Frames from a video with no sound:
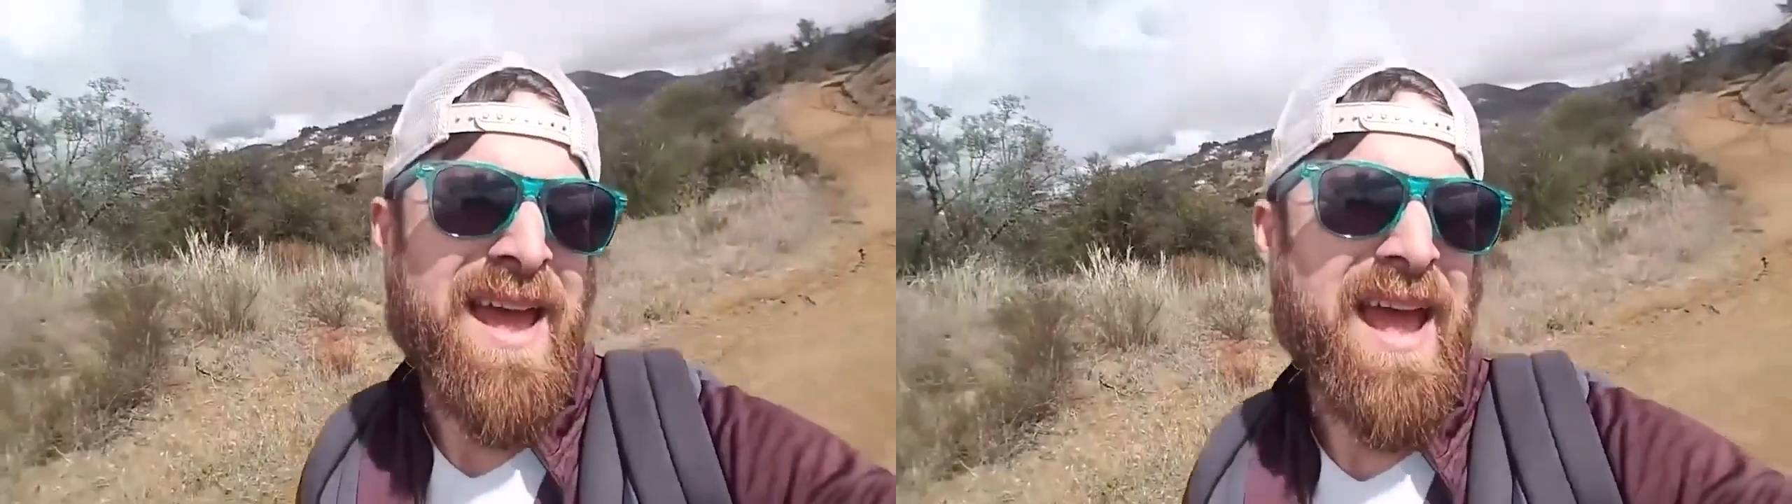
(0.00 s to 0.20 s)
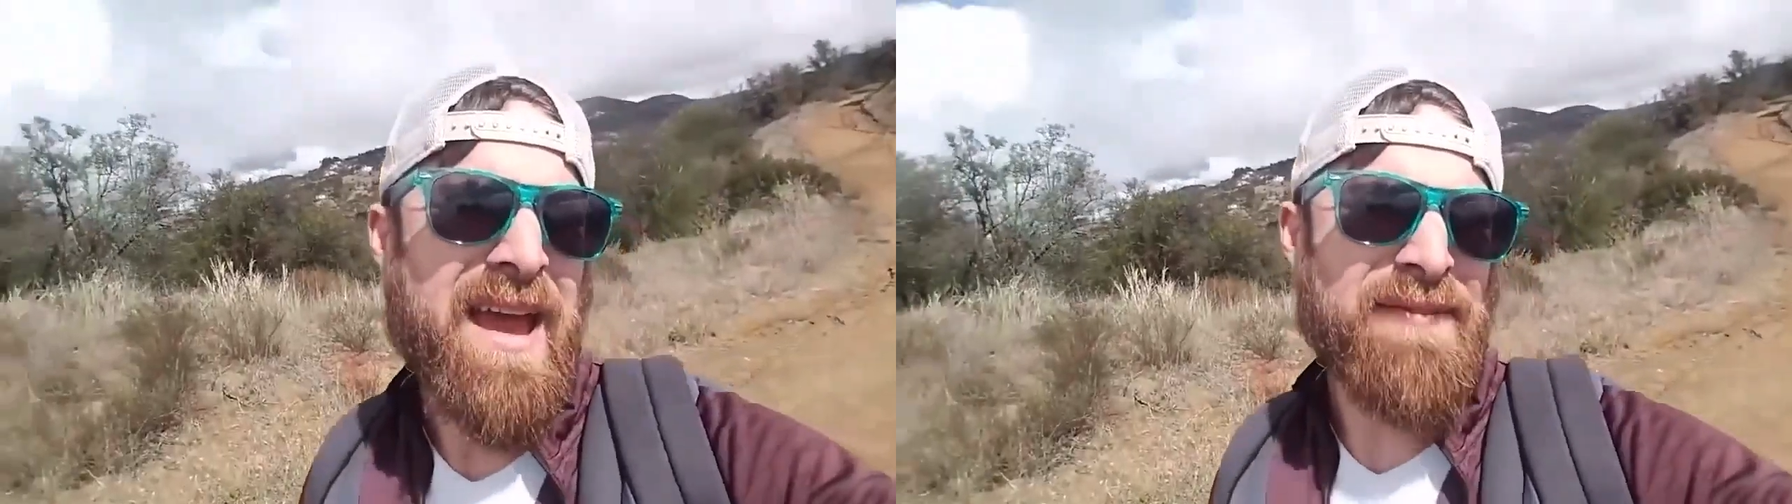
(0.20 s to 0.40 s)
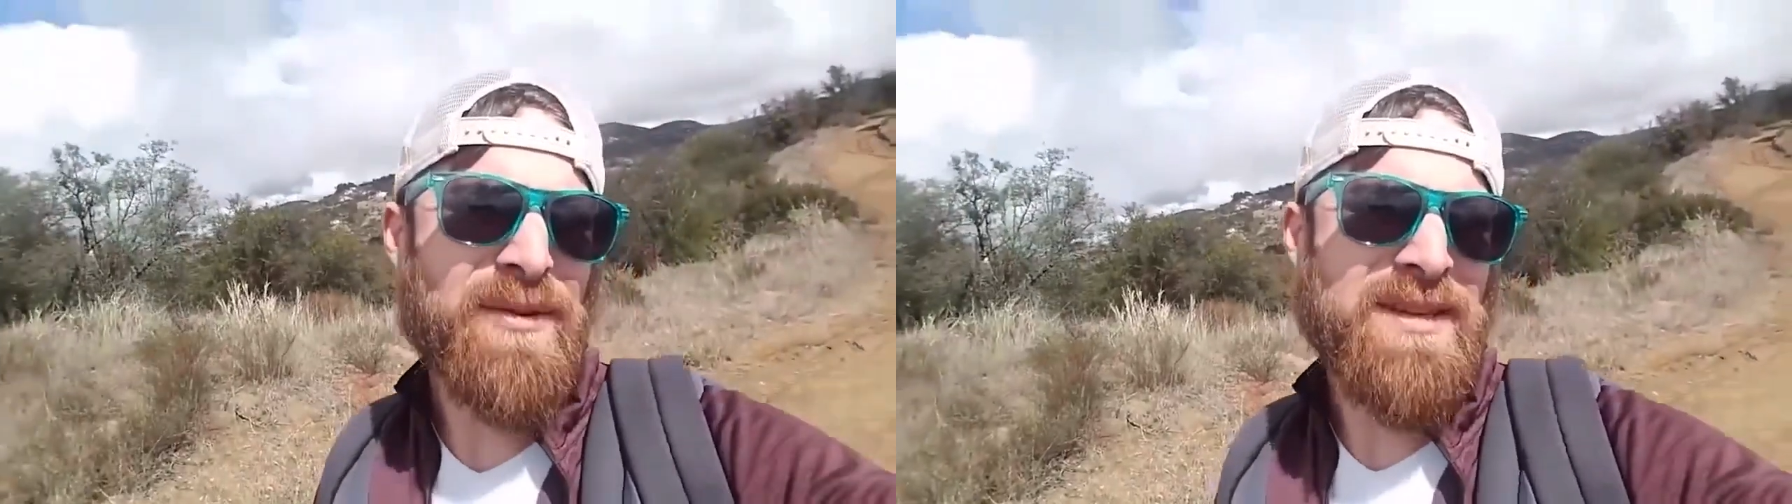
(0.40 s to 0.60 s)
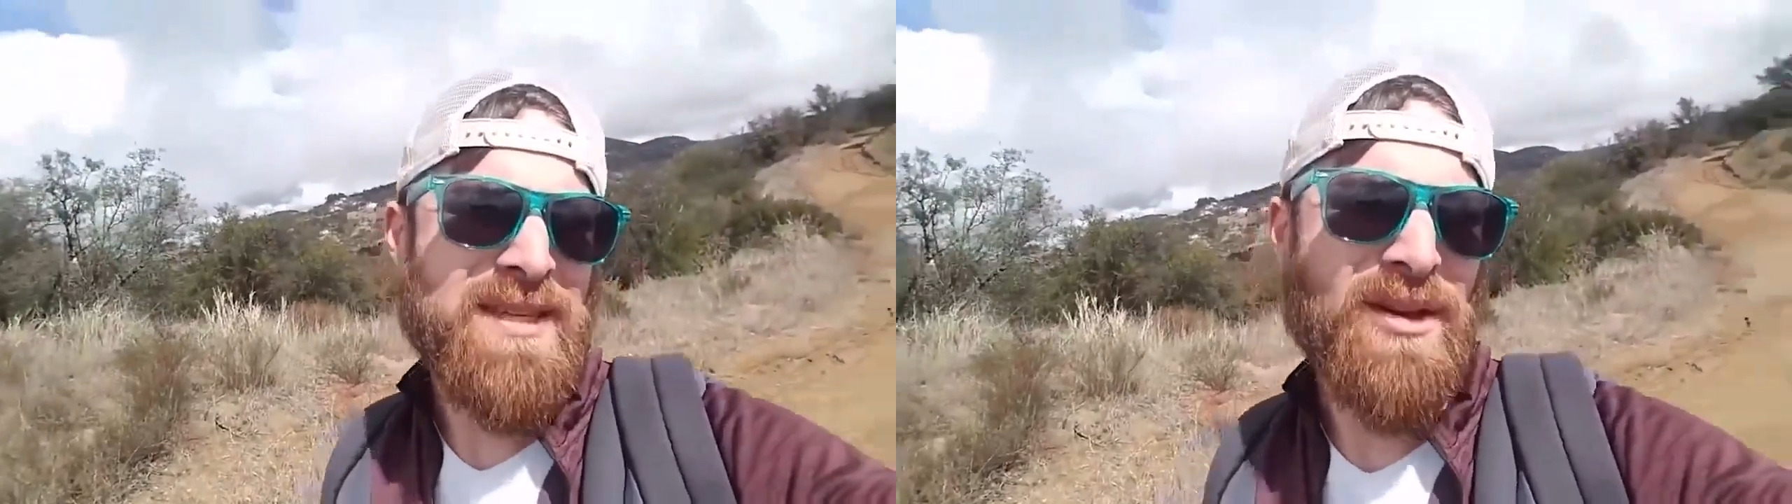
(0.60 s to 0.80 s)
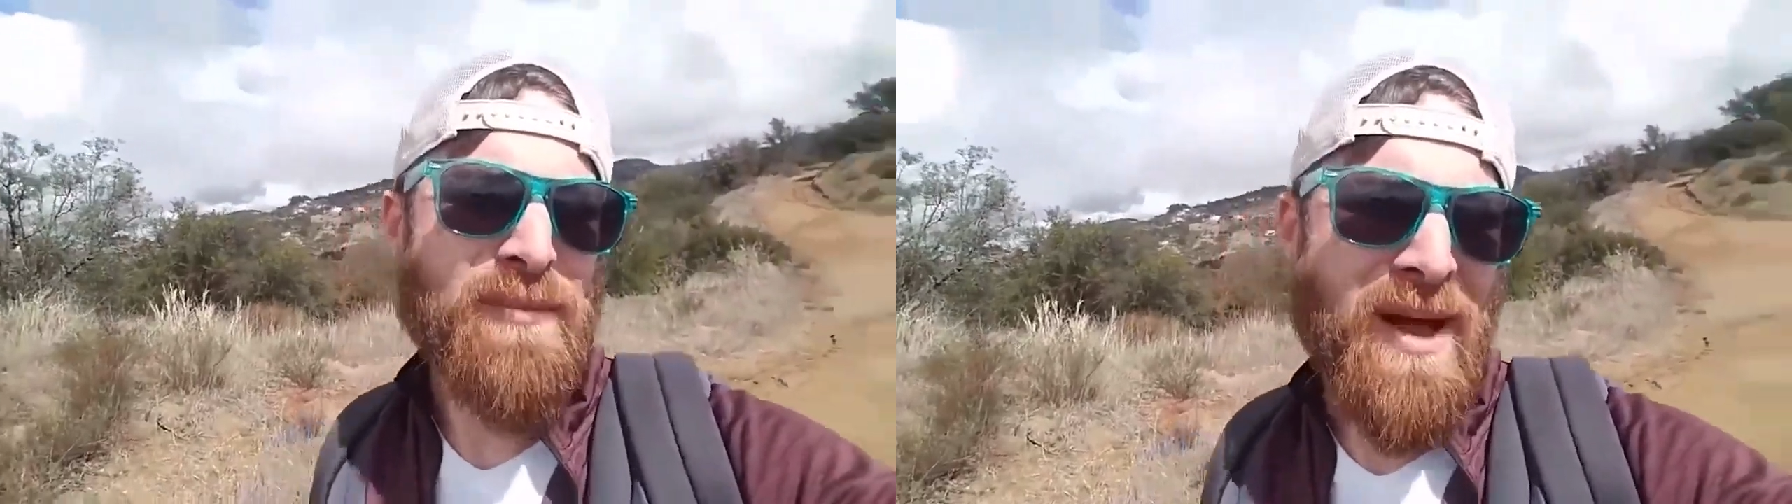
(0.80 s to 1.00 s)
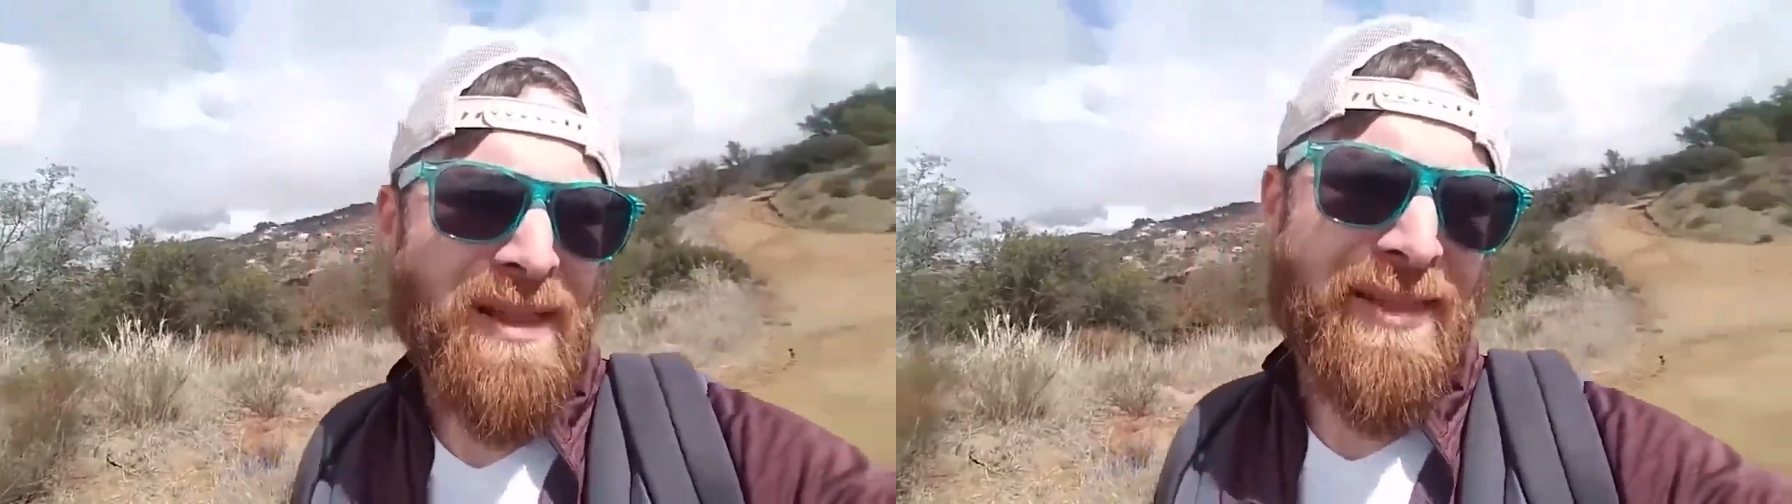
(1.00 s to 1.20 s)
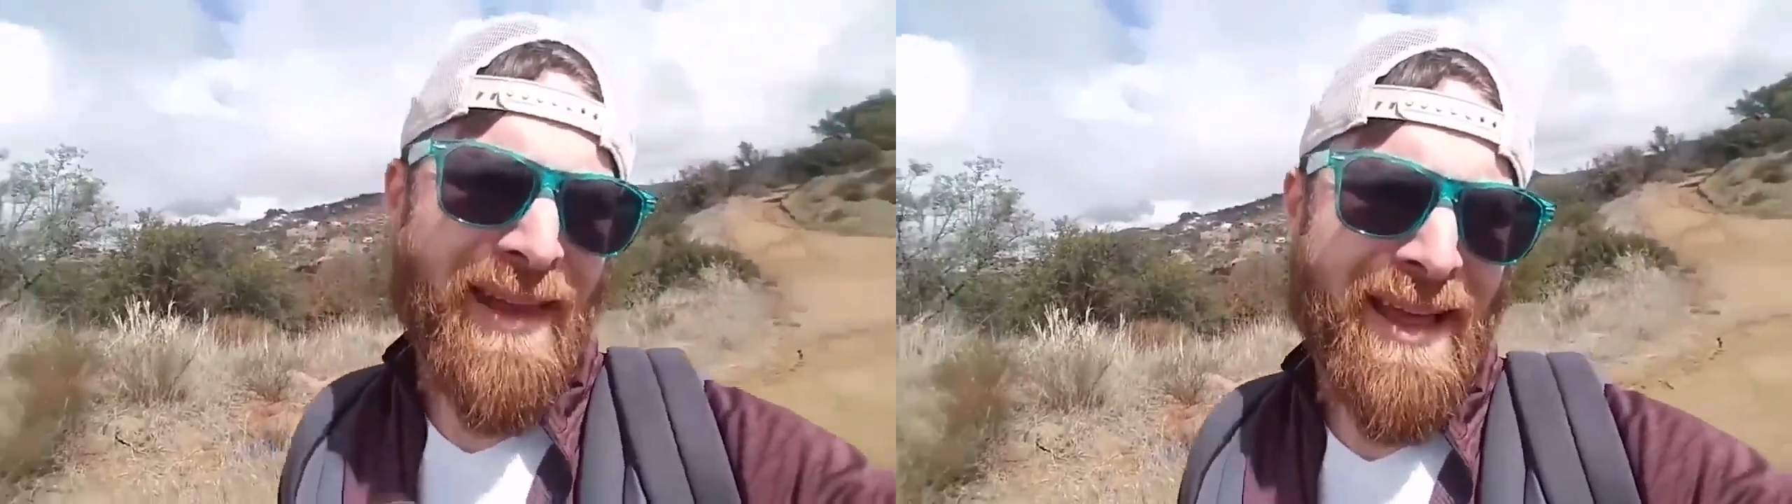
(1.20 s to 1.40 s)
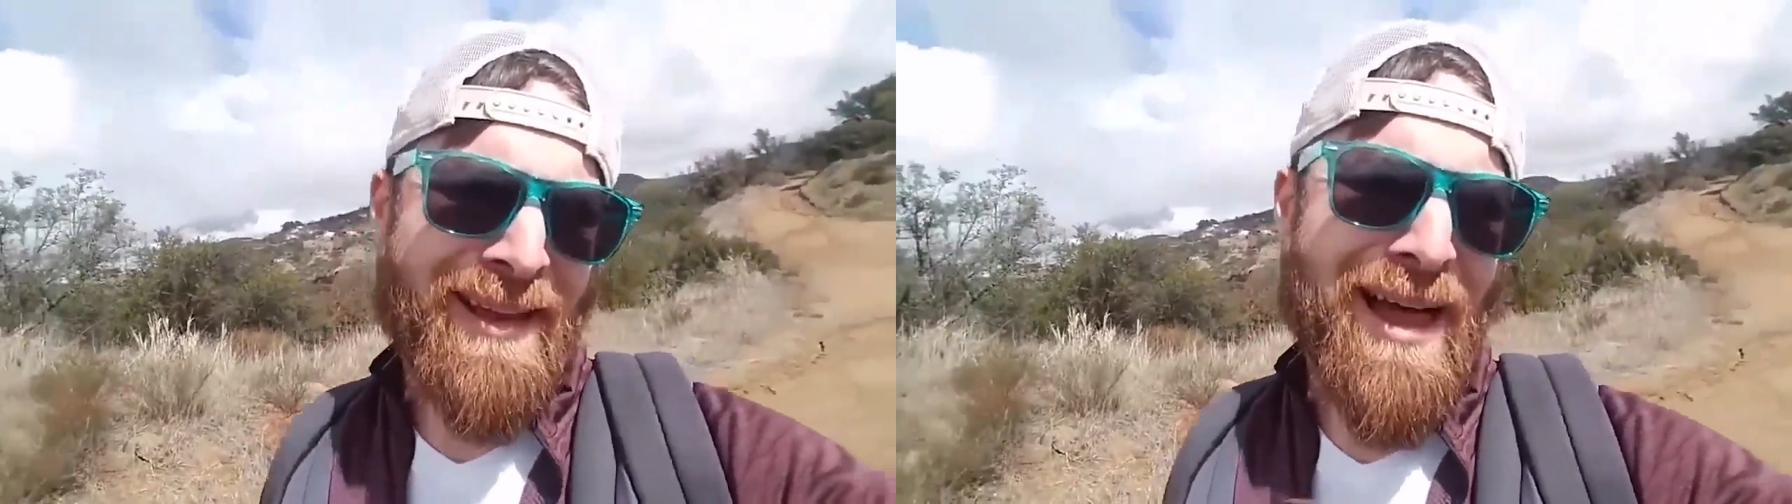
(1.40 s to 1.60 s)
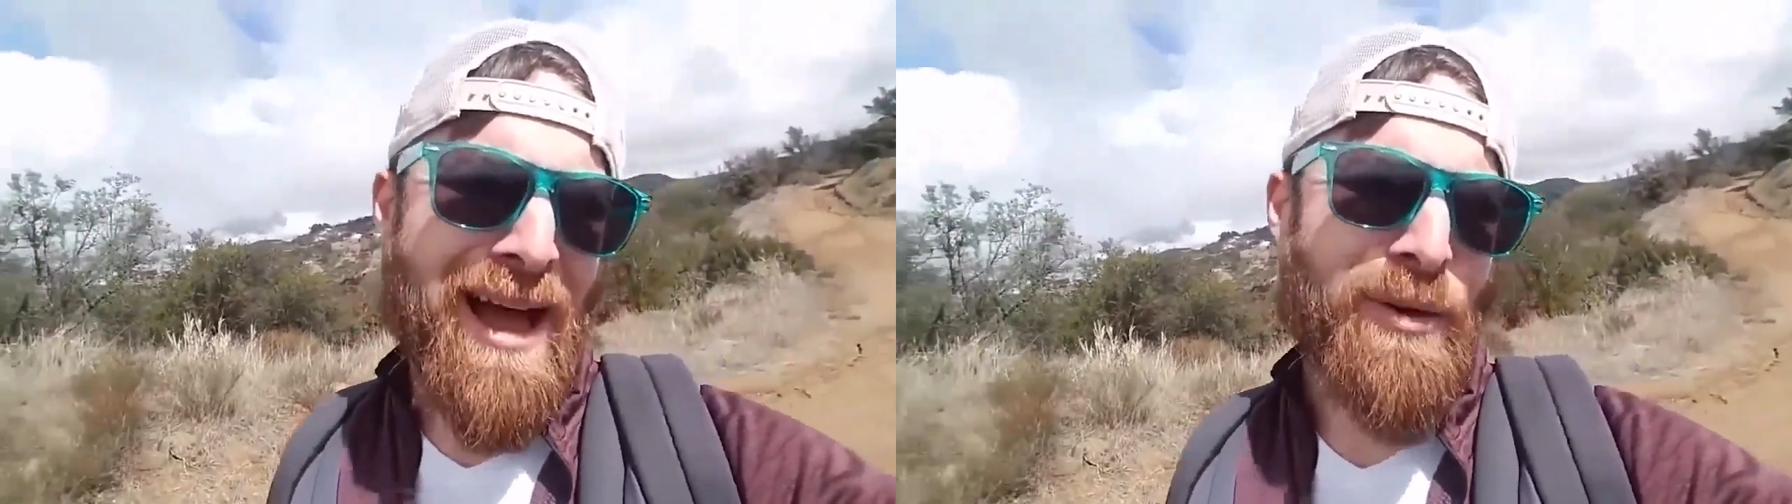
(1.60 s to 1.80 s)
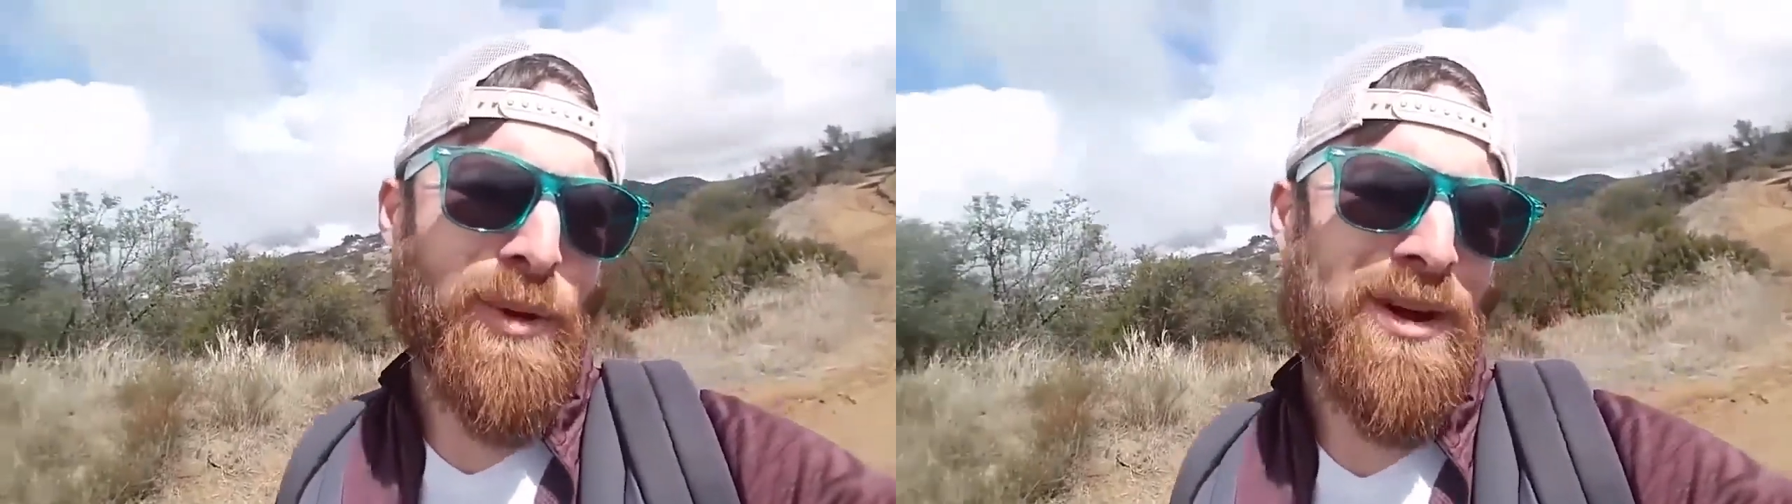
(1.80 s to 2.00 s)
just shot some videos of me
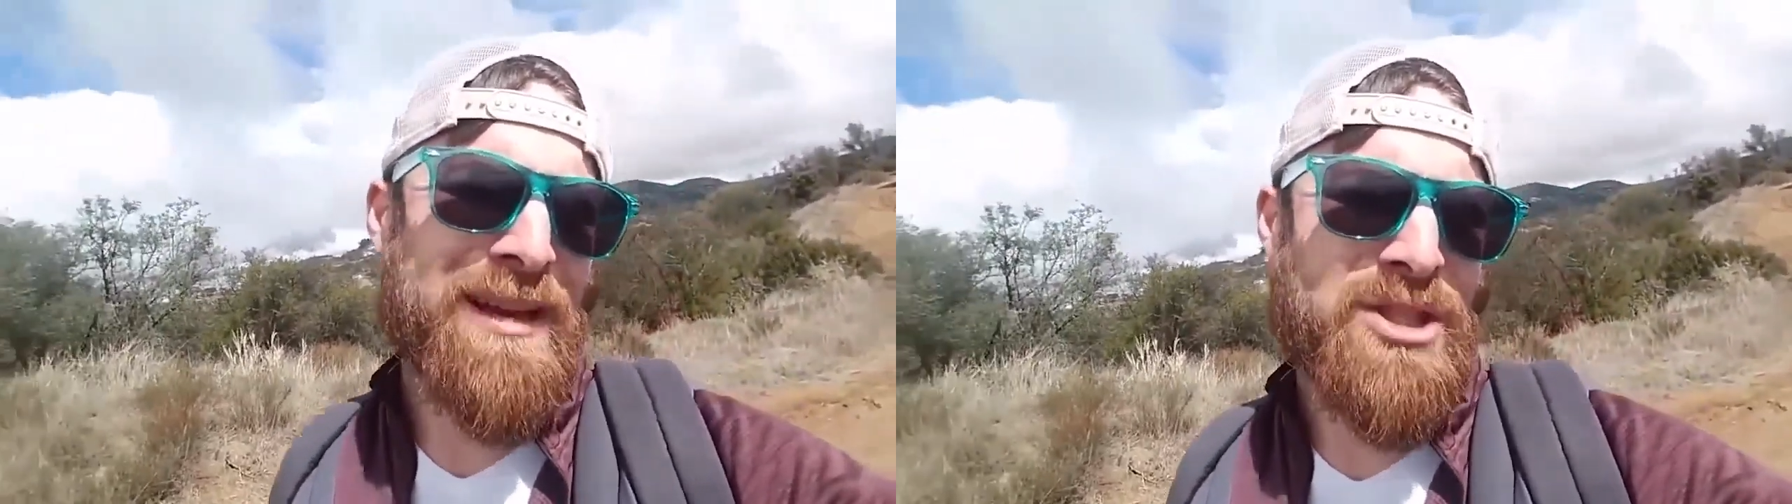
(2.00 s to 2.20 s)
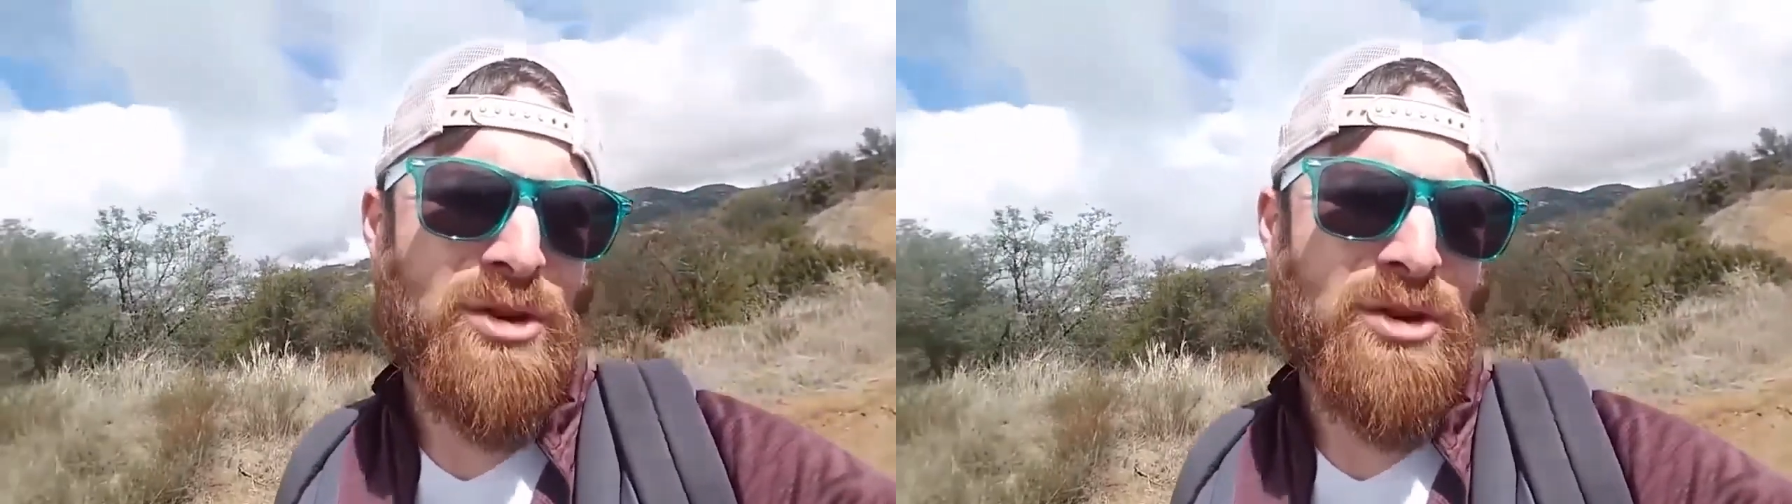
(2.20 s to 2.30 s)
hiking,